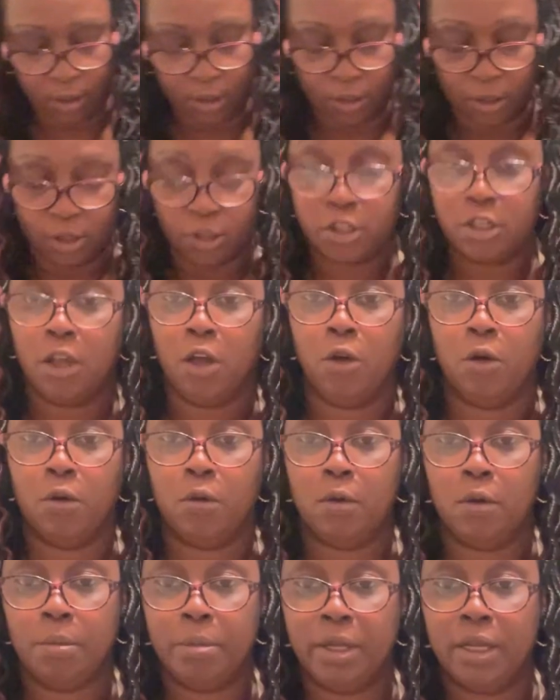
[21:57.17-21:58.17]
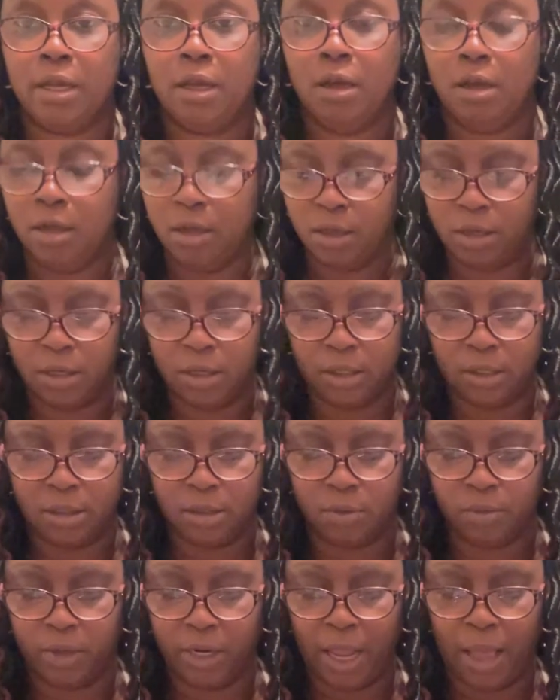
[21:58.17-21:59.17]
So,
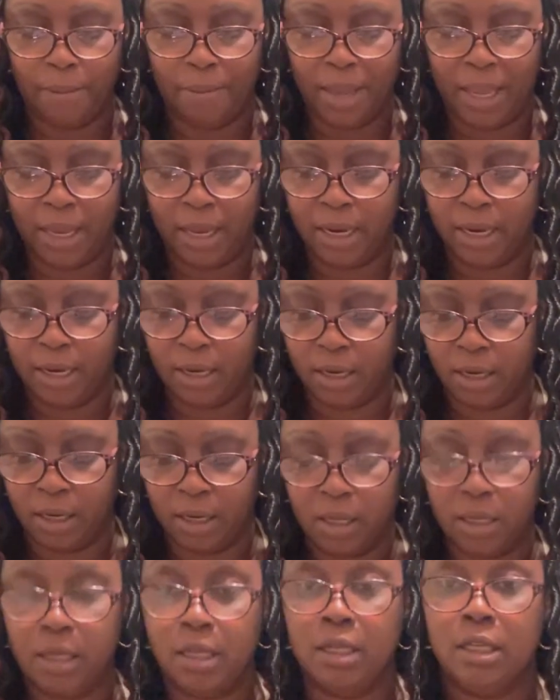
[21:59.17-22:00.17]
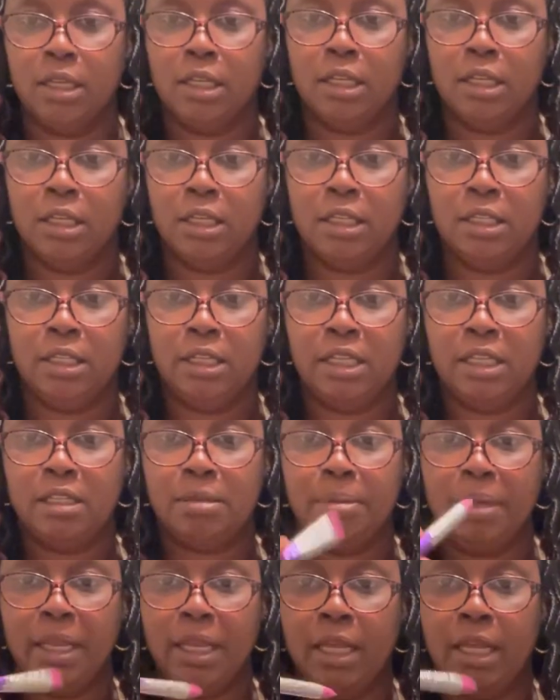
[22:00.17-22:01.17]
because when I made this
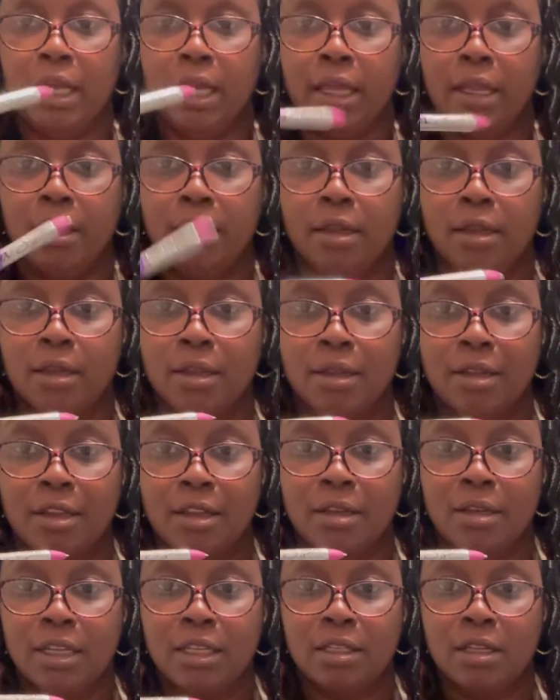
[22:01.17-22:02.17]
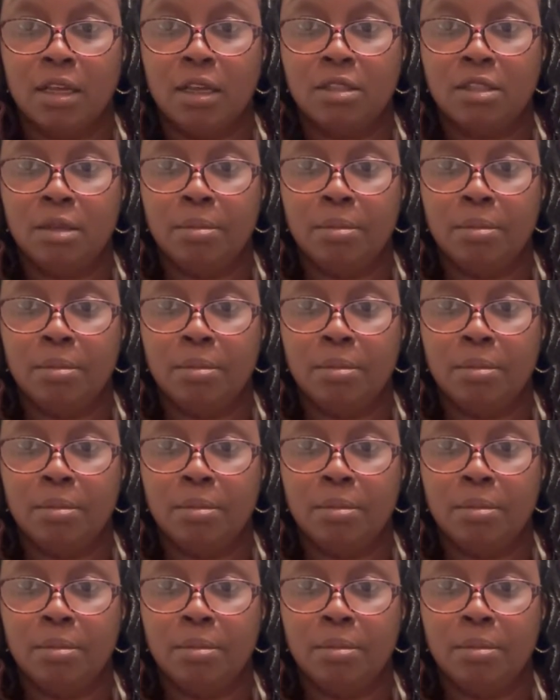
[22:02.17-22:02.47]
pen, this custom